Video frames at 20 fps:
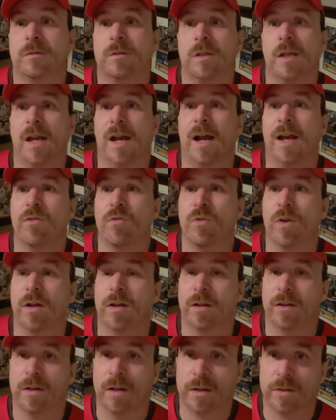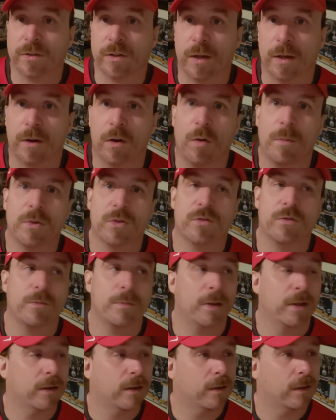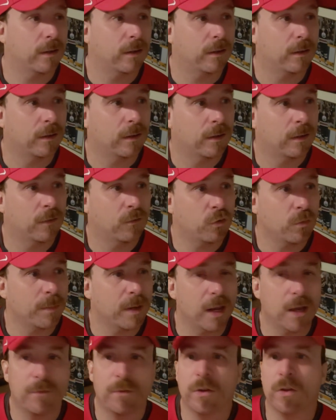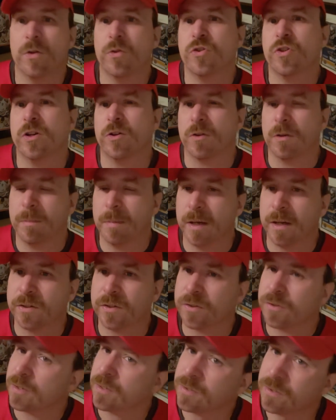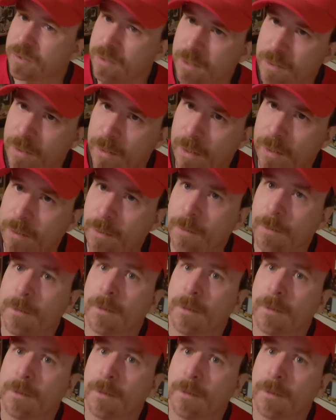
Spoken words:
Yeah, I recognize that. Almost from like a from an evolutionary basis, I see that.